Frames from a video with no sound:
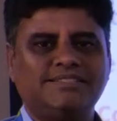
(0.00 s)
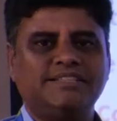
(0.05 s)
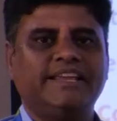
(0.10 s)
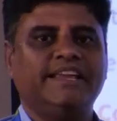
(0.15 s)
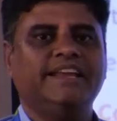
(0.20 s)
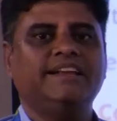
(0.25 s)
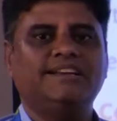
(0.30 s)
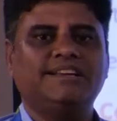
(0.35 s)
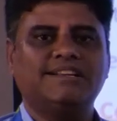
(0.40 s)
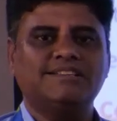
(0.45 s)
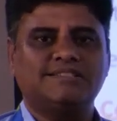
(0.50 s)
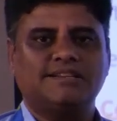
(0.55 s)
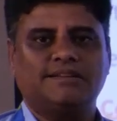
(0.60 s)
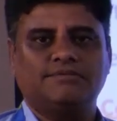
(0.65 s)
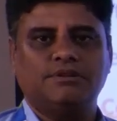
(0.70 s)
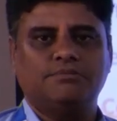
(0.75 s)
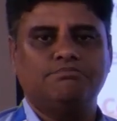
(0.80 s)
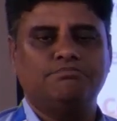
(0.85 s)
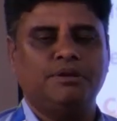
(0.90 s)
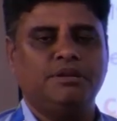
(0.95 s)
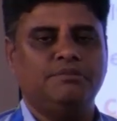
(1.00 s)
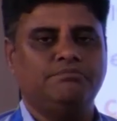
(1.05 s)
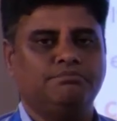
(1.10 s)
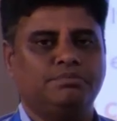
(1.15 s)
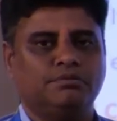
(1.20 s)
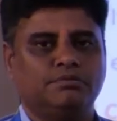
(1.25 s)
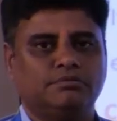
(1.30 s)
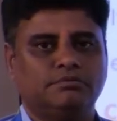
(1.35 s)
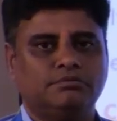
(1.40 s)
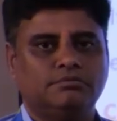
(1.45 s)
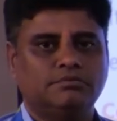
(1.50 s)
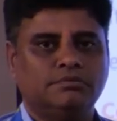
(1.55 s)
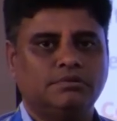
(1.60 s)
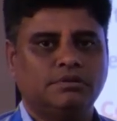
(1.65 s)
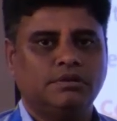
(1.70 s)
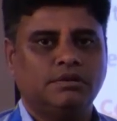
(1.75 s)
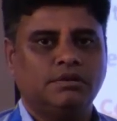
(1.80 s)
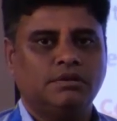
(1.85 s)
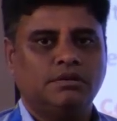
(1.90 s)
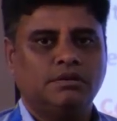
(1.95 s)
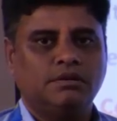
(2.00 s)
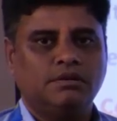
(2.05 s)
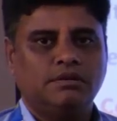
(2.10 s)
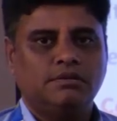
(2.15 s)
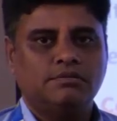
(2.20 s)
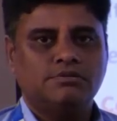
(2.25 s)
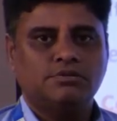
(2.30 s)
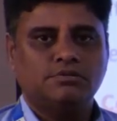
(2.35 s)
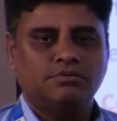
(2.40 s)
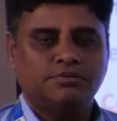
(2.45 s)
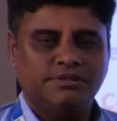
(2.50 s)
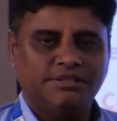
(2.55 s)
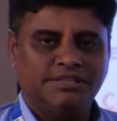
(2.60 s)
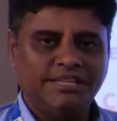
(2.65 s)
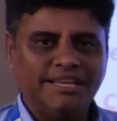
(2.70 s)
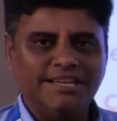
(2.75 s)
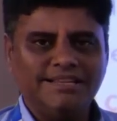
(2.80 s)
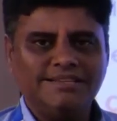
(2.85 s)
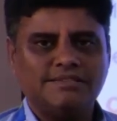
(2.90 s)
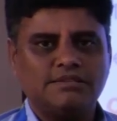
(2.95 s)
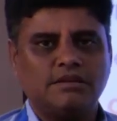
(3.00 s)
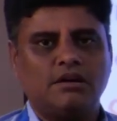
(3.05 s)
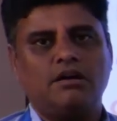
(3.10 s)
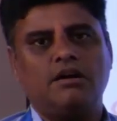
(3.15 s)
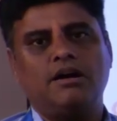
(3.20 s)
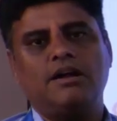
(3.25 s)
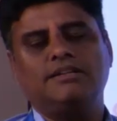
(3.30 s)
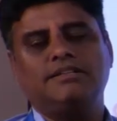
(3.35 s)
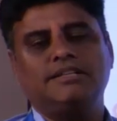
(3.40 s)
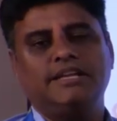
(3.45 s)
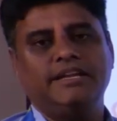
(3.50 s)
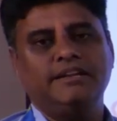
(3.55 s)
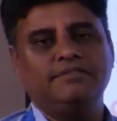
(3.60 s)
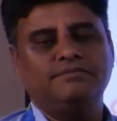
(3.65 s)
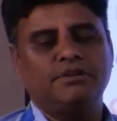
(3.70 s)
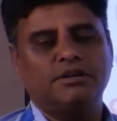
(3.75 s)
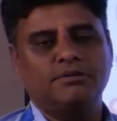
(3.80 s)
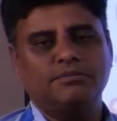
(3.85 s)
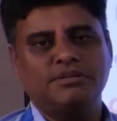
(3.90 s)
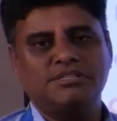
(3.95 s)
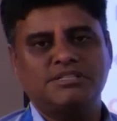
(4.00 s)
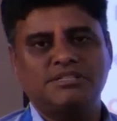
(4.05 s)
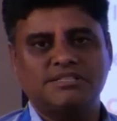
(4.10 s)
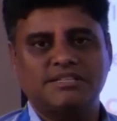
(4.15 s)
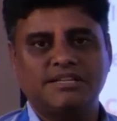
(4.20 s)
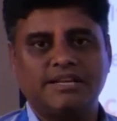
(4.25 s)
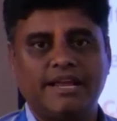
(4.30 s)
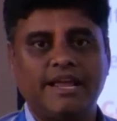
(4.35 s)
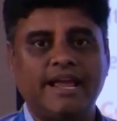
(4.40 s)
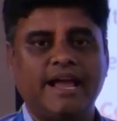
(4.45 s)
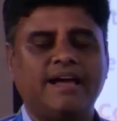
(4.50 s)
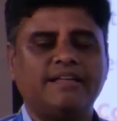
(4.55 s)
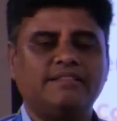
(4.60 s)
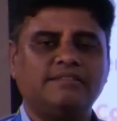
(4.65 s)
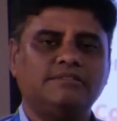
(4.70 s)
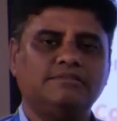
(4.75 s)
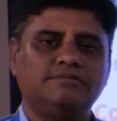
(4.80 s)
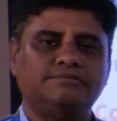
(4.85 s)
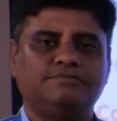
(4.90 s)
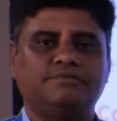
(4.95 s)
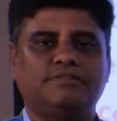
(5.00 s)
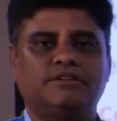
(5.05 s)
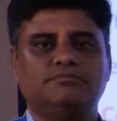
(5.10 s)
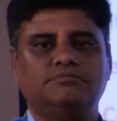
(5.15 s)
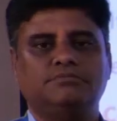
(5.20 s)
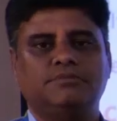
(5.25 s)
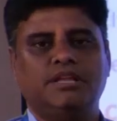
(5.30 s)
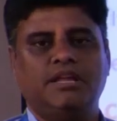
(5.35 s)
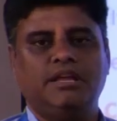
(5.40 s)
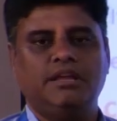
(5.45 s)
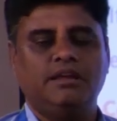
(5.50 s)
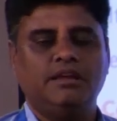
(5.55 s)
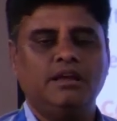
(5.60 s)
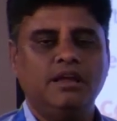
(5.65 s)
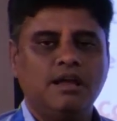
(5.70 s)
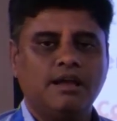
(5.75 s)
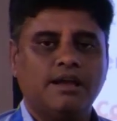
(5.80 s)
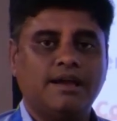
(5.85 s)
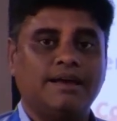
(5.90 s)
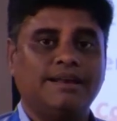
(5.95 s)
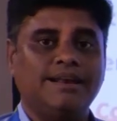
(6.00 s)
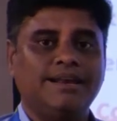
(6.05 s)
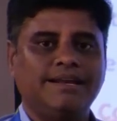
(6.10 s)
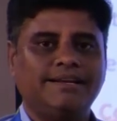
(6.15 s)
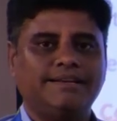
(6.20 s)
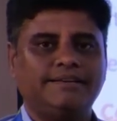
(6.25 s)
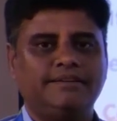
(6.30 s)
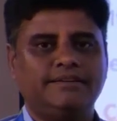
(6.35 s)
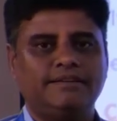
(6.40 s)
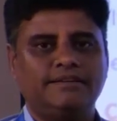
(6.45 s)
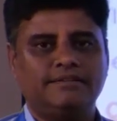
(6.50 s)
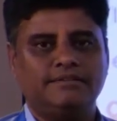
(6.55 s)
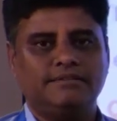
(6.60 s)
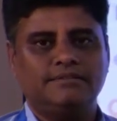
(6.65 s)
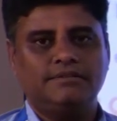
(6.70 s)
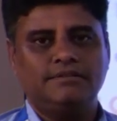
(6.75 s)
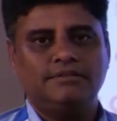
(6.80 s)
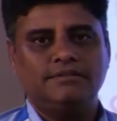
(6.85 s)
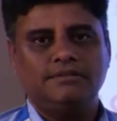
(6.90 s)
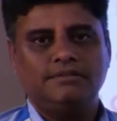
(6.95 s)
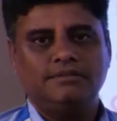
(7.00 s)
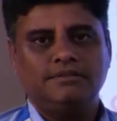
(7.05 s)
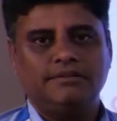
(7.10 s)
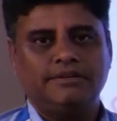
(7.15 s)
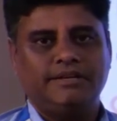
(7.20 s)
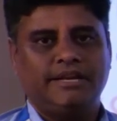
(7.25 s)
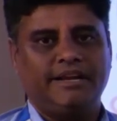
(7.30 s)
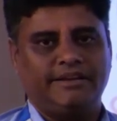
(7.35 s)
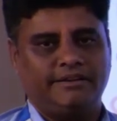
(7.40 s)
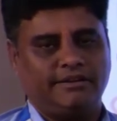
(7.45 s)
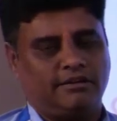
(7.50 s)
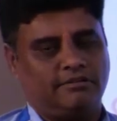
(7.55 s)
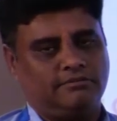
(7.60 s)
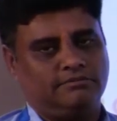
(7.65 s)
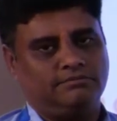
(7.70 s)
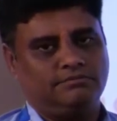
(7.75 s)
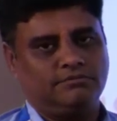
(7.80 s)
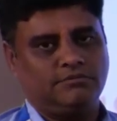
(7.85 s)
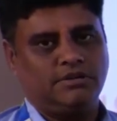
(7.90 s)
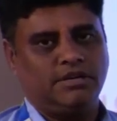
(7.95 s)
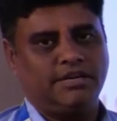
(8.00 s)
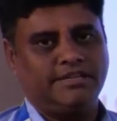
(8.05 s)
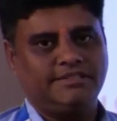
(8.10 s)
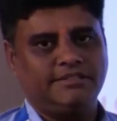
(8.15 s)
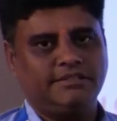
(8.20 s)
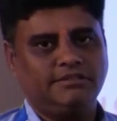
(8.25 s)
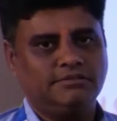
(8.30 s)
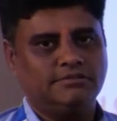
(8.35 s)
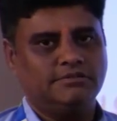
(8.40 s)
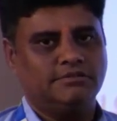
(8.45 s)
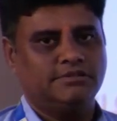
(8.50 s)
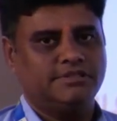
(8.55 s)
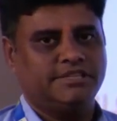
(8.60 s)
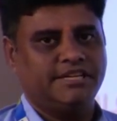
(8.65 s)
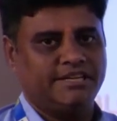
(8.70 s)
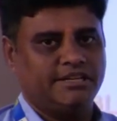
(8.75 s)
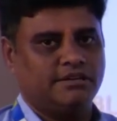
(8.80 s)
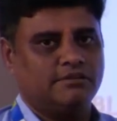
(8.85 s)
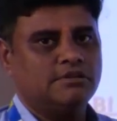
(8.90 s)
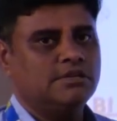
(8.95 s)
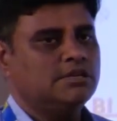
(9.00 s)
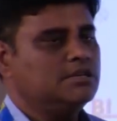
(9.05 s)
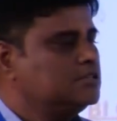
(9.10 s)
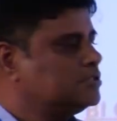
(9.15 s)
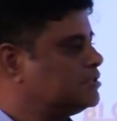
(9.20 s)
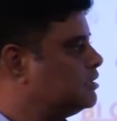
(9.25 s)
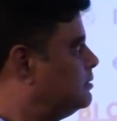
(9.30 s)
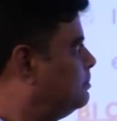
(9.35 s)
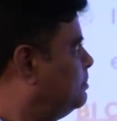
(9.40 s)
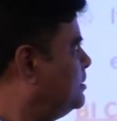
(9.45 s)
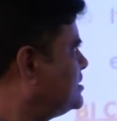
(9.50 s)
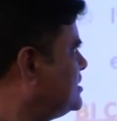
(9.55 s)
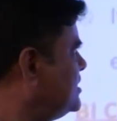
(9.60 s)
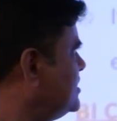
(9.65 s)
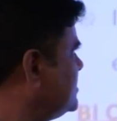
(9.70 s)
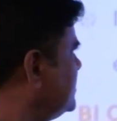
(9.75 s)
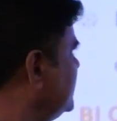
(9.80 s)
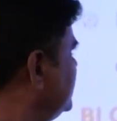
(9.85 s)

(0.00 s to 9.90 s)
the interest of the people? So these are the informations gathered from the collected data data. So the business